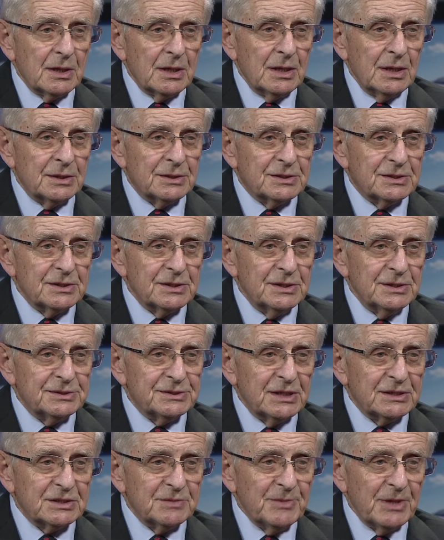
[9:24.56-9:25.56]
it
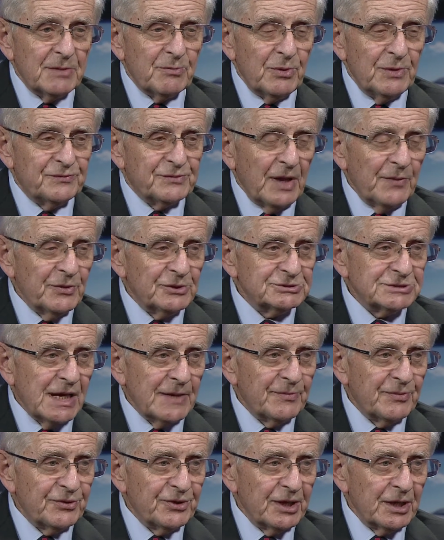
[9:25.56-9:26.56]
said to me, we've done the
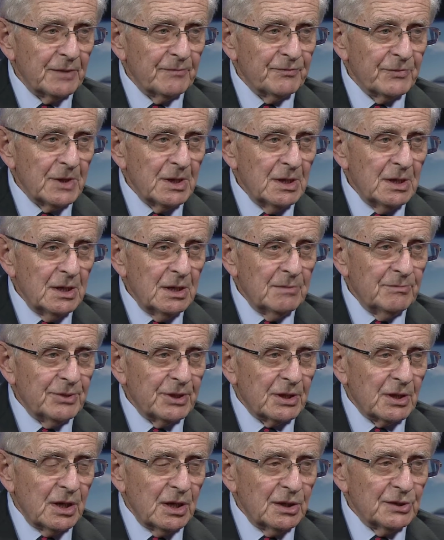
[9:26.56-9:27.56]
right thing,
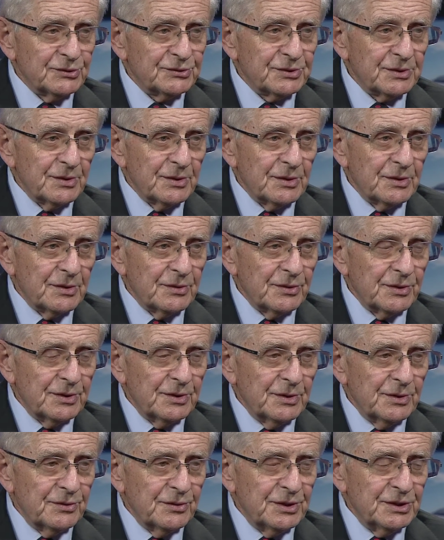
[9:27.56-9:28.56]
because
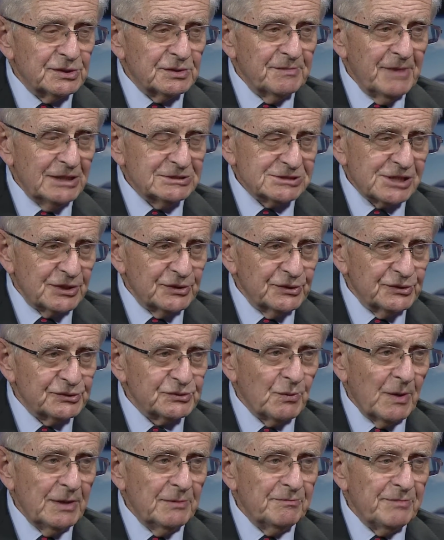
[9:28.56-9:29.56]
these
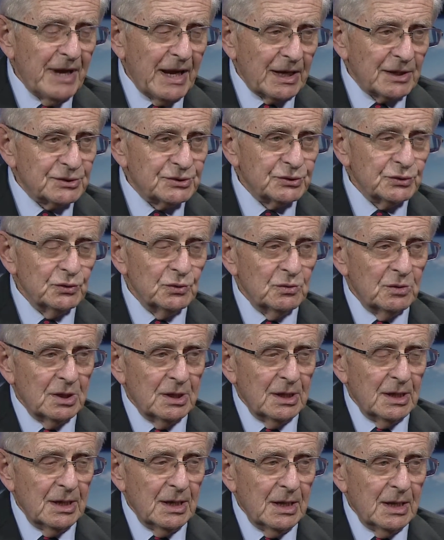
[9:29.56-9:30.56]
Americans went back to
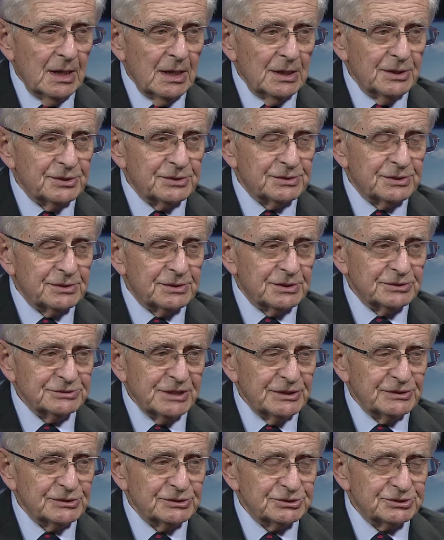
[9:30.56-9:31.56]

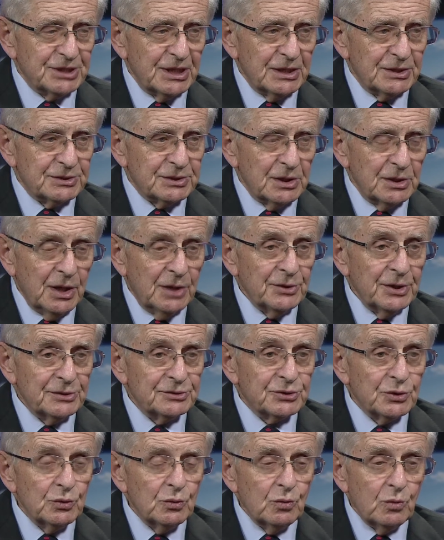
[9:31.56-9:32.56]
Theresienstadt,
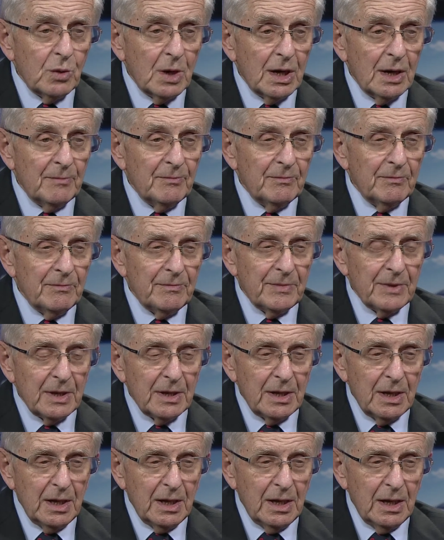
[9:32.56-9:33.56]
to
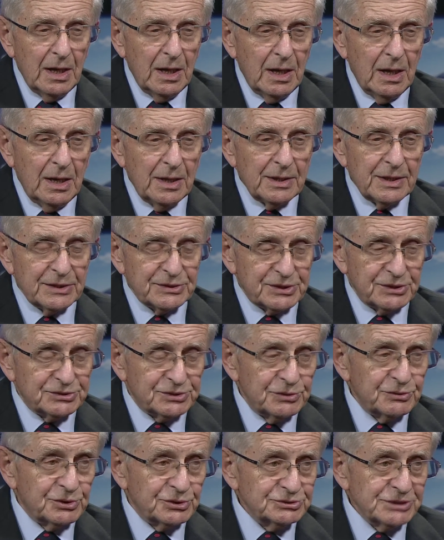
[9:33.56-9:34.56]

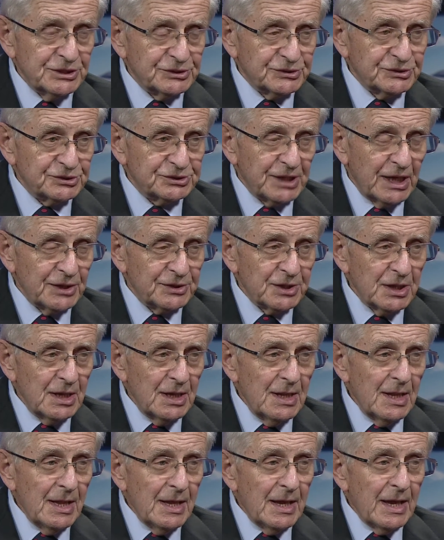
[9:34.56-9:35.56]
Theresienstadt,
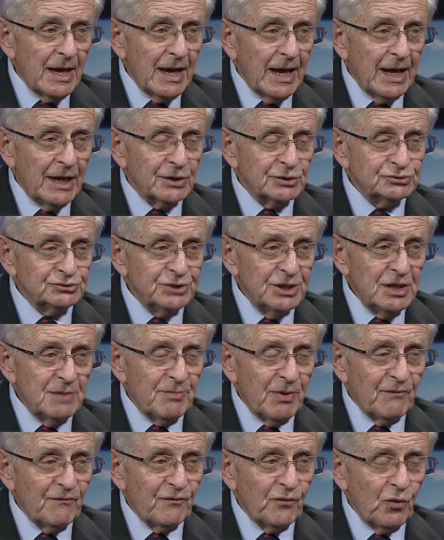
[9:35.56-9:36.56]
and
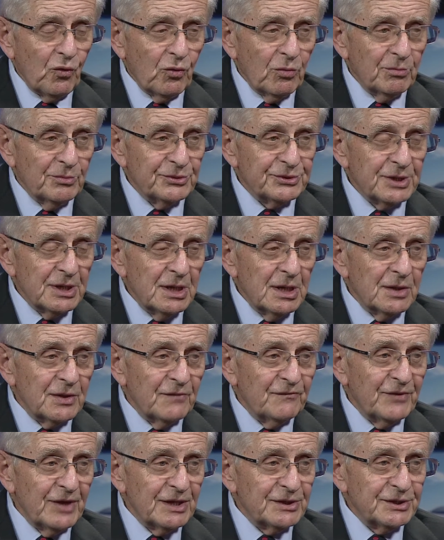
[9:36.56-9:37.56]
re-performed the
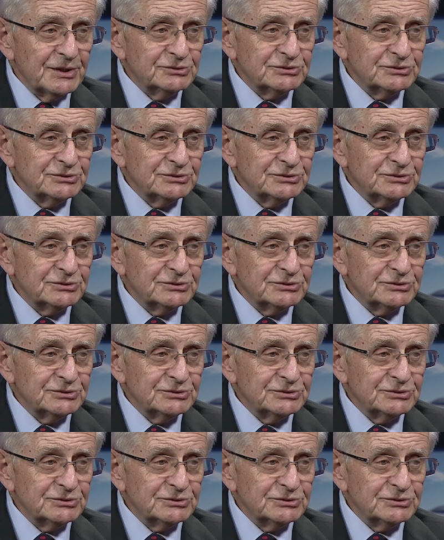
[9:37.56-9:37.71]
Verdi